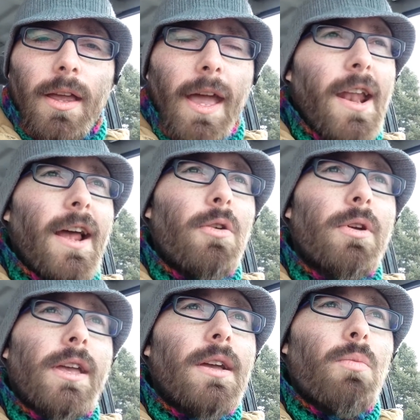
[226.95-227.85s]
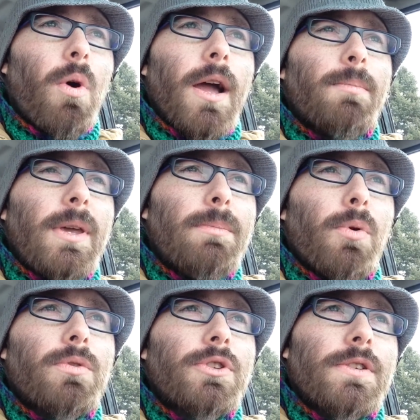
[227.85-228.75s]
And I don't get why
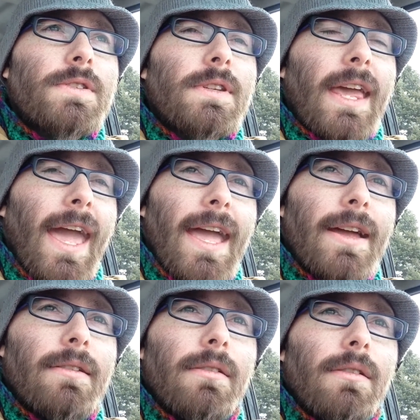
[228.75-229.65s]
people just can't